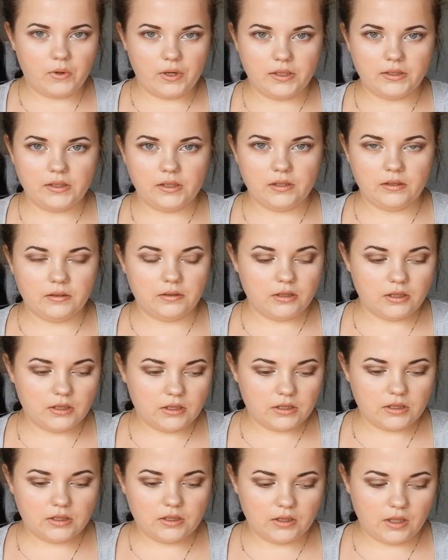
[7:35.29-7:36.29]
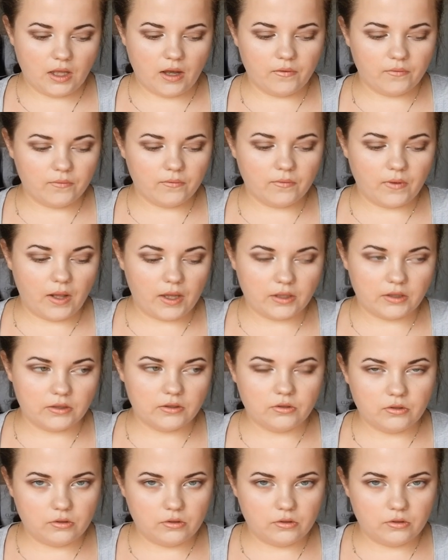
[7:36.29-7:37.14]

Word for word: crazy stuff like